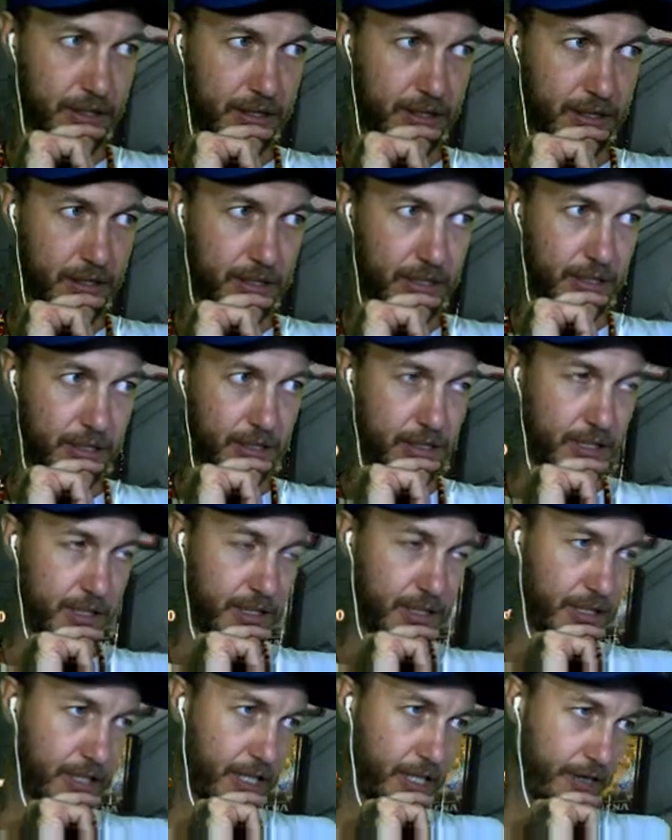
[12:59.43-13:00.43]
that
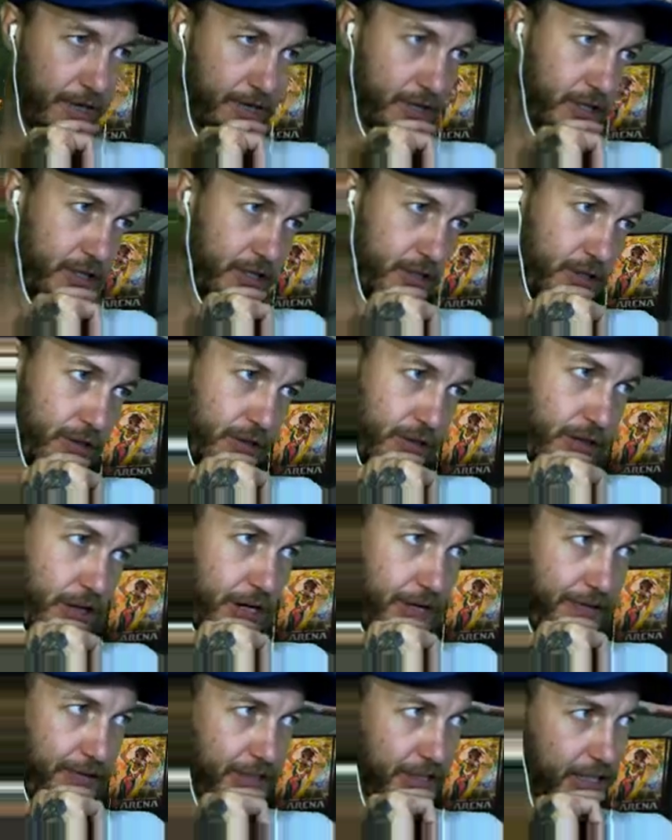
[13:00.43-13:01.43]
saves us the 2
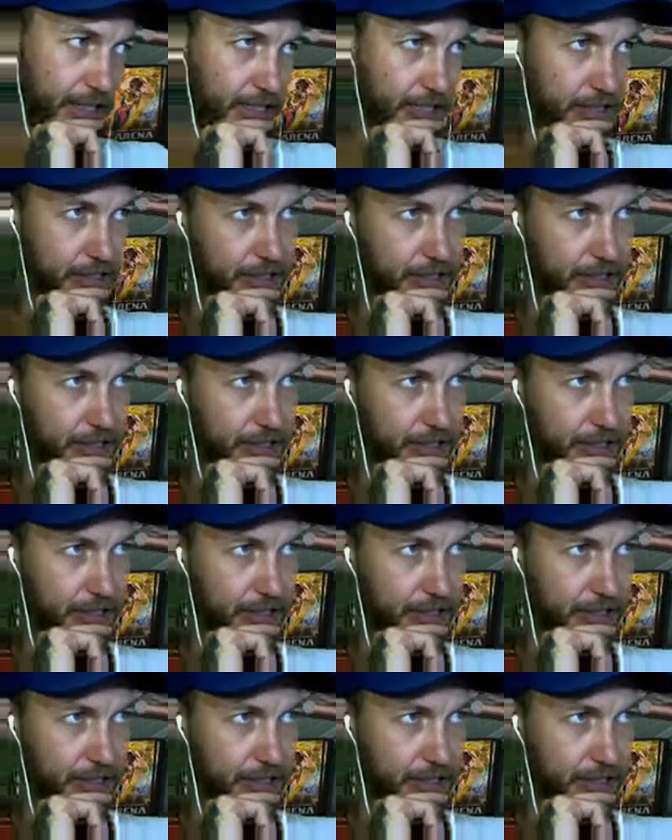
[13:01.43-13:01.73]
life, I guess.